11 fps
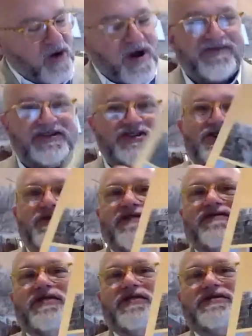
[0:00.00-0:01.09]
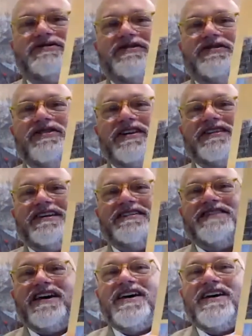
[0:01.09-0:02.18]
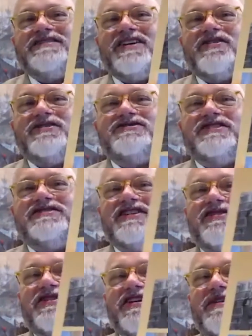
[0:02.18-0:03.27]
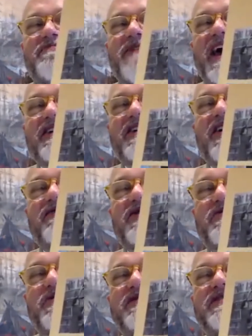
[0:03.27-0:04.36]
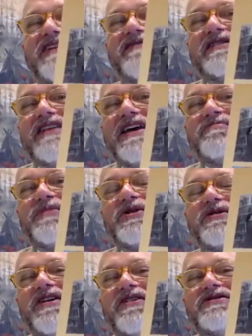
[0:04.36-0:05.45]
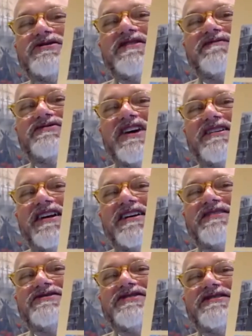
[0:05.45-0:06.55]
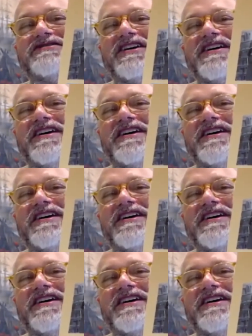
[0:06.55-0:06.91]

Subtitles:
I have to show our viewers. Look at this. There is Cécile on the back cover with David Lambert, our chief genealogist.